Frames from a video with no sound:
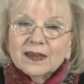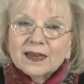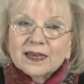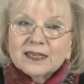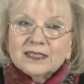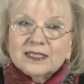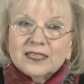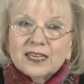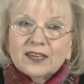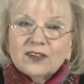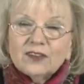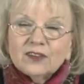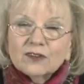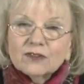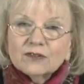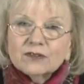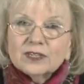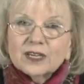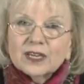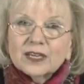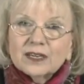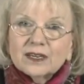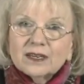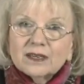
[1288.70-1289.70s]
Ezekiel
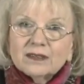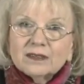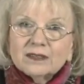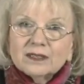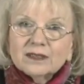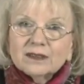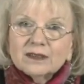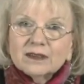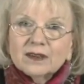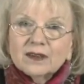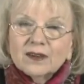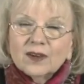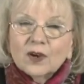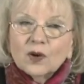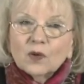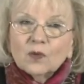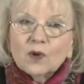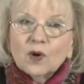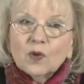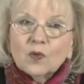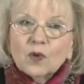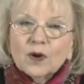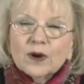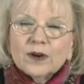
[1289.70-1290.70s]
did it.
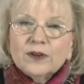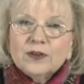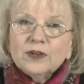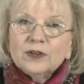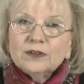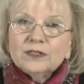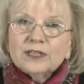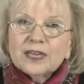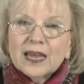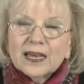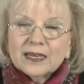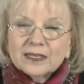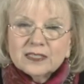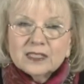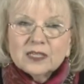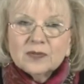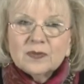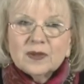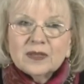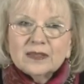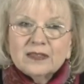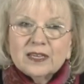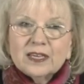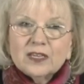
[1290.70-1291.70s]
Well, we're New
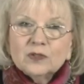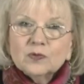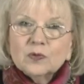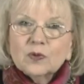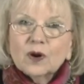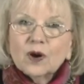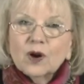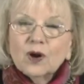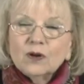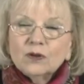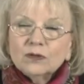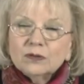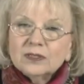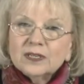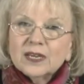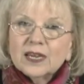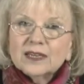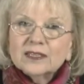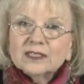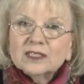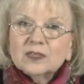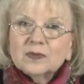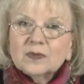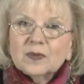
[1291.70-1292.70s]
Testament. These were Old
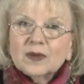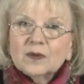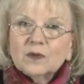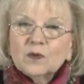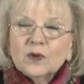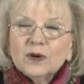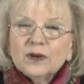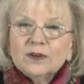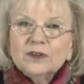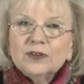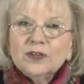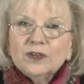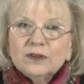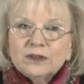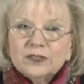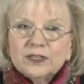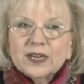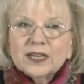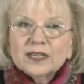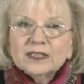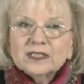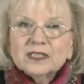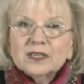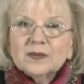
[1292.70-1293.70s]
Testament. We're New
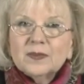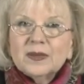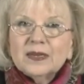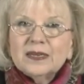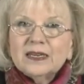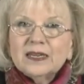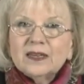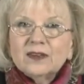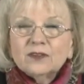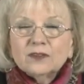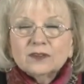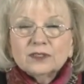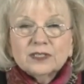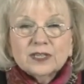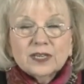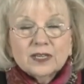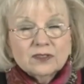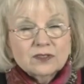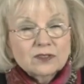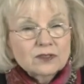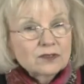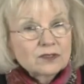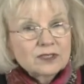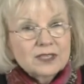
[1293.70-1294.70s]
Testament
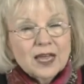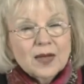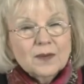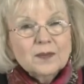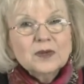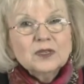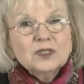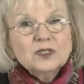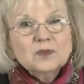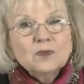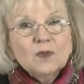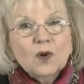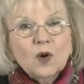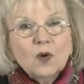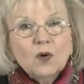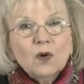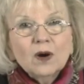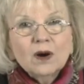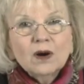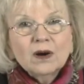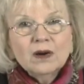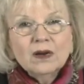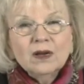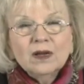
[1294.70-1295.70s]
intercessors. How much
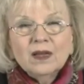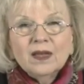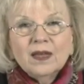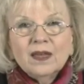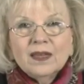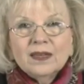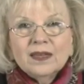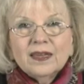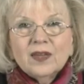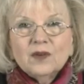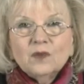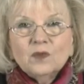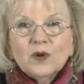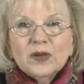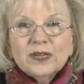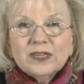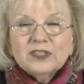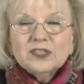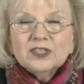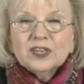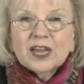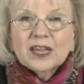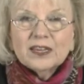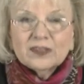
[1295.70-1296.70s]
more can
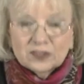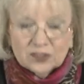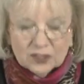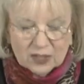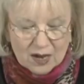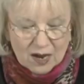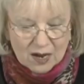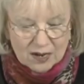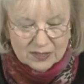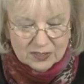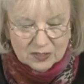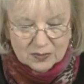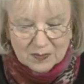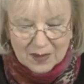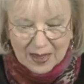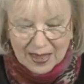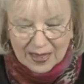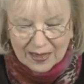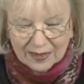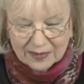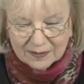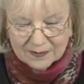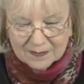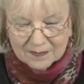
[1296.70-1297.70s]
we change God's
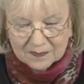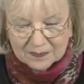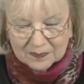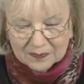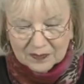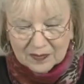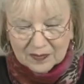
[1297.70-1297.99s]
mind?